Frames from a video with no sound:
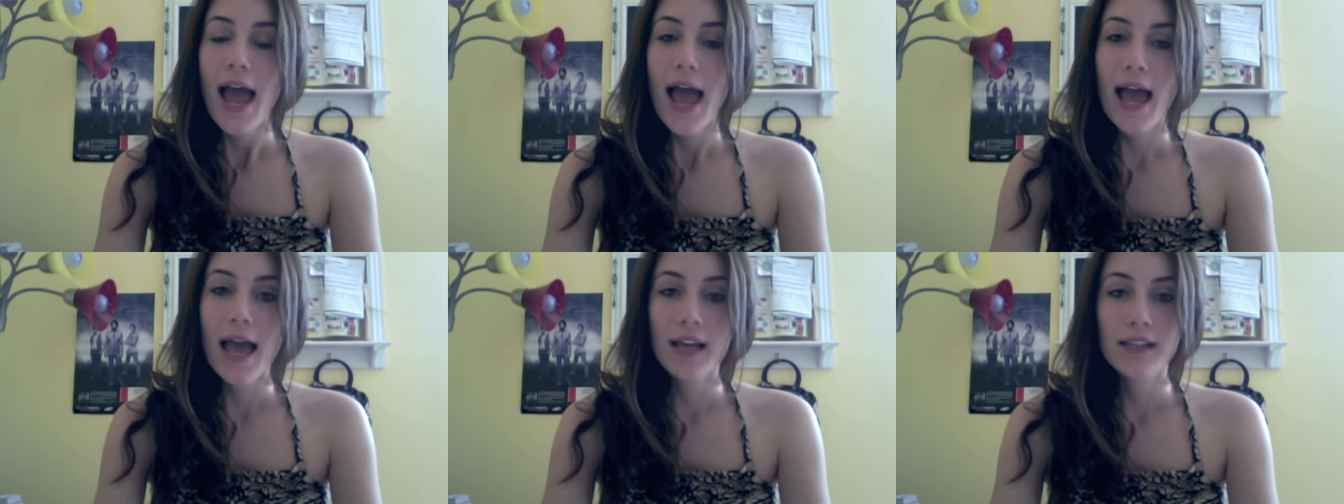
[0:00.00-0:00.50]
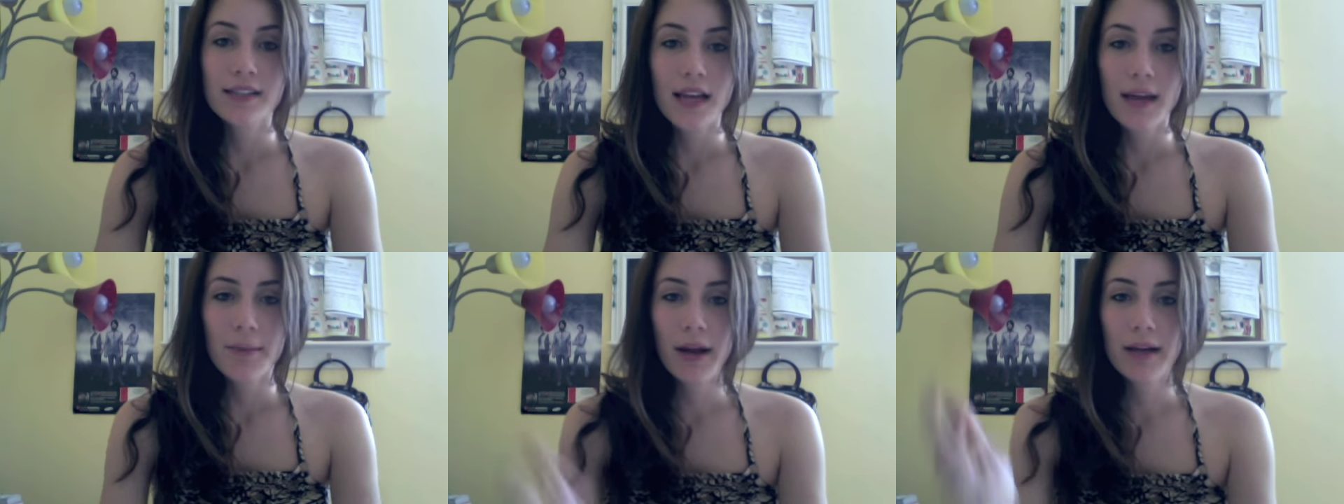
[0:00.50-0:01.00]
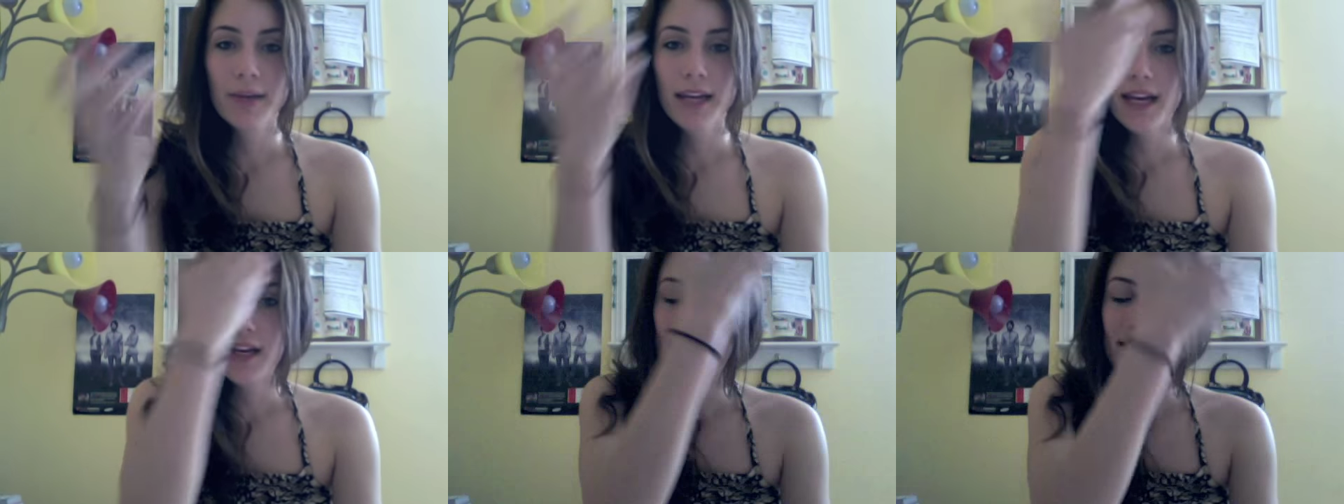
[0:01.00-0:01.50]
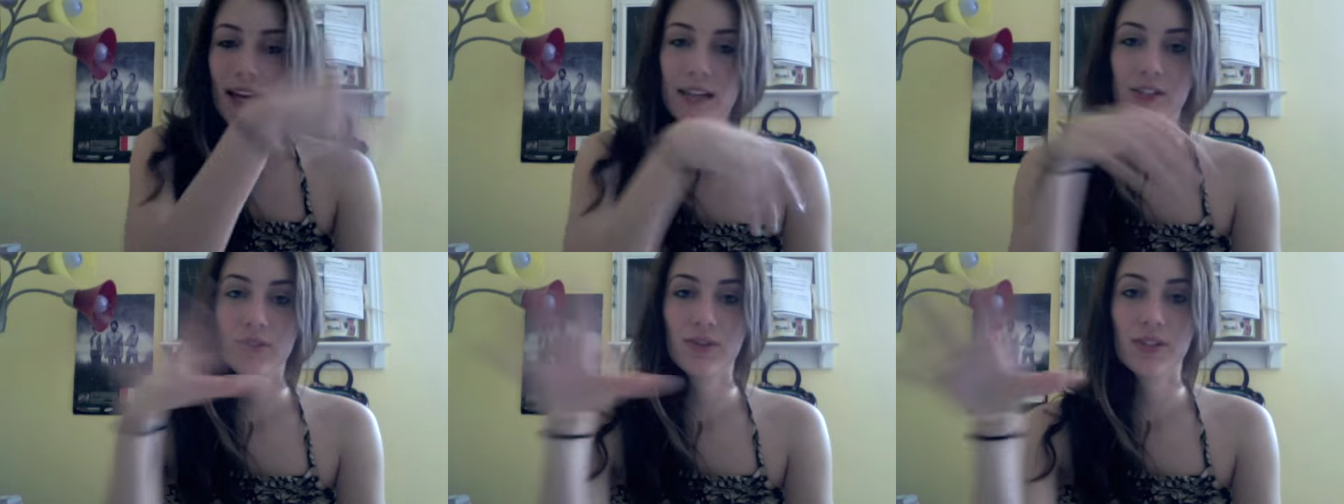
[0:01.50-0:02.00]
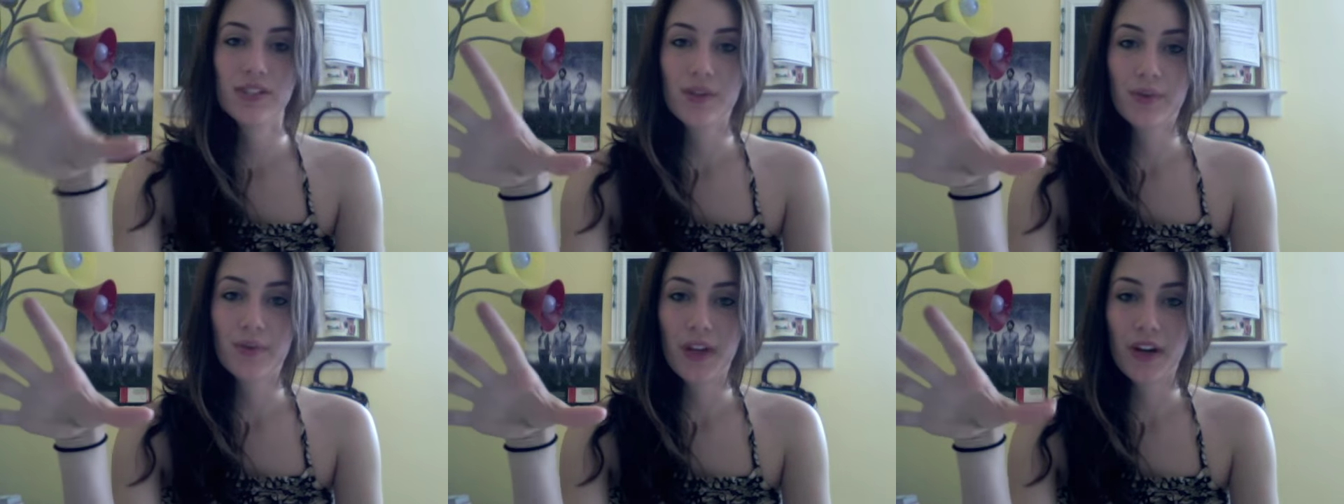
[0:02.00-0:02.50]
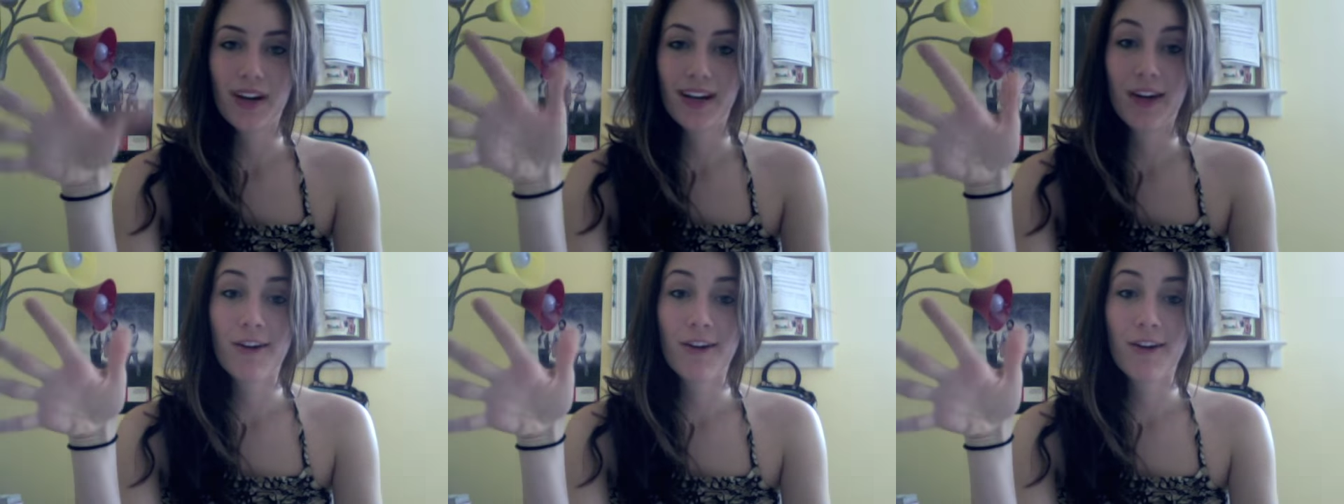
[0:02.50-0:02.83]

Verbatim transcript: And mind my hair, it's kind of doing its own thing right now.